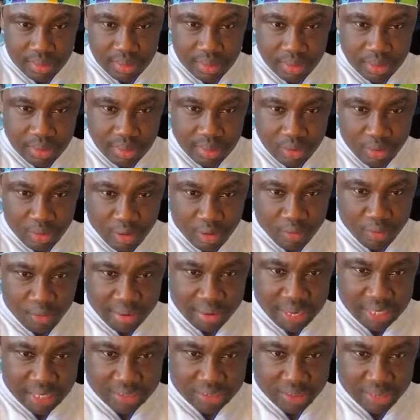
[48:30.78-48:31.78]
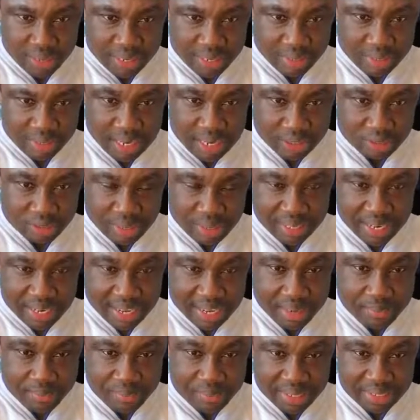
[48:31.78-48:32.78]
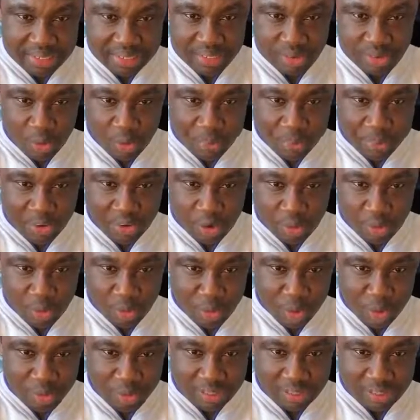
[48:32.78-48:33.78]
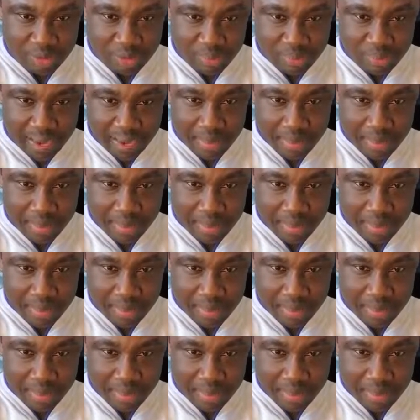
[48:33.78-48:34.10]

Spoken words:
Go phone network and network and I eat beans. Okay, come on, come into mama.